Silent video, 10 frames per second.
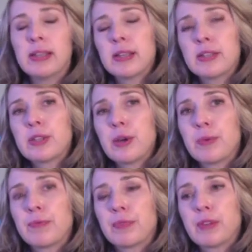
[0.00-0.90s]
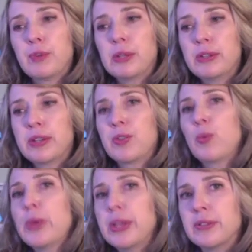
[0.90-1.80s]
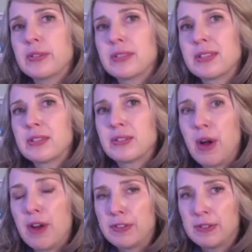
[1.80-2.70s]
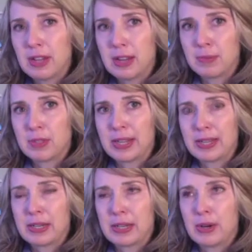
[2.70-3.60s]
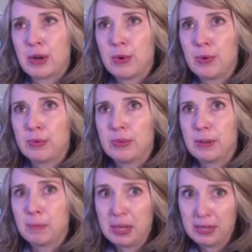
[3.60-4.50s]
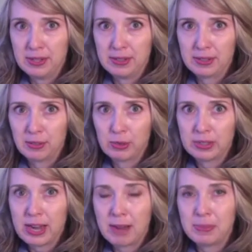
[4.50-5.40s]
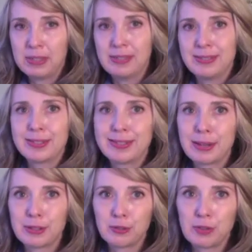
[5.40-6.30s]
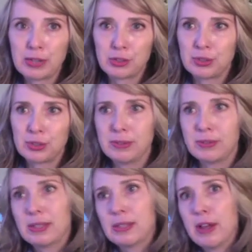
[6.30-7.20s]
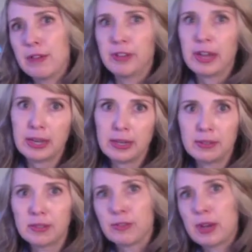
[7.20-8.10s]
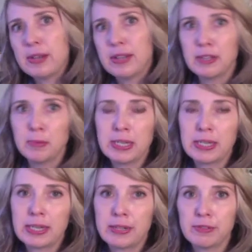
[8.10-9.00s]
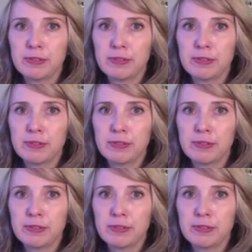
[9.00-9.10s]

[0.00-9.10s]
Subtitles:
So if we look at the winds, this is oftentimes like our own opinions of what's happening, dissatisfaction, love, hate, friend, enemy kind of